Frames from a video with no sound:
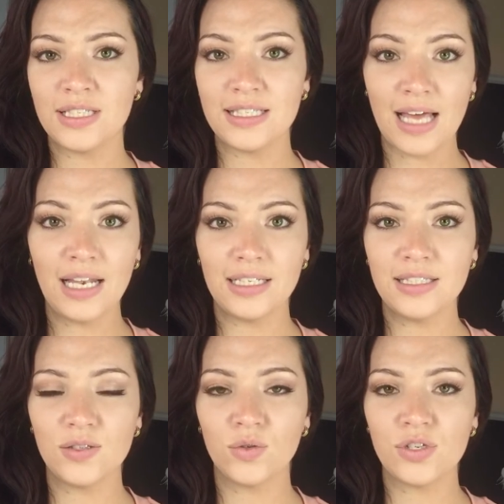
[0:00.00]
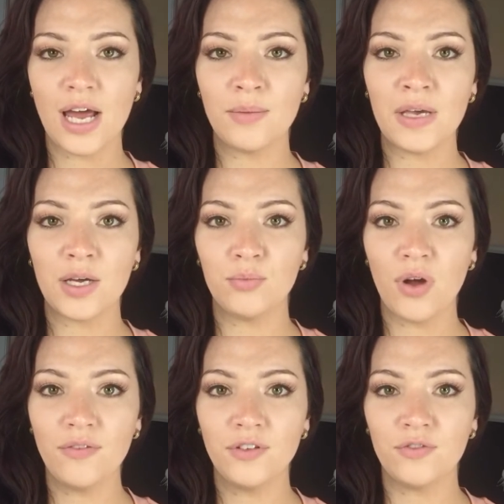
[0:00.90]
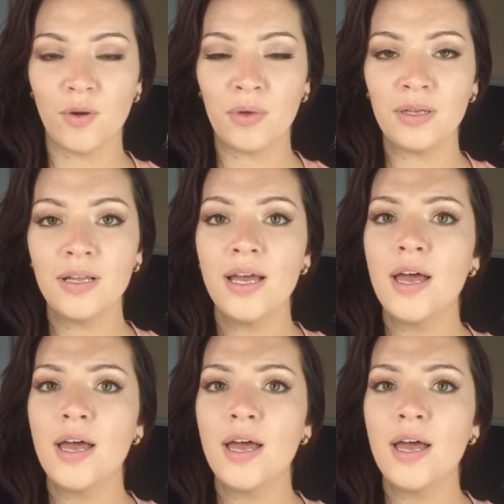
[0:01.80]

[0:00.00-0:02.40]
sell it or try and make a profit from it,